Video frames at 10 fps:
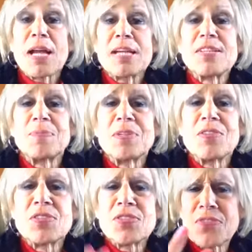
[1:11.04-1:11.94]
rise up to
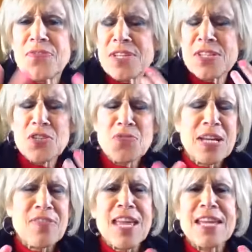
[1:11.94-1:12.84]
the surface and you
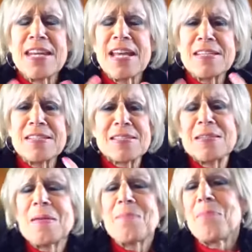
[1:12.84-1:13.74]
get that nice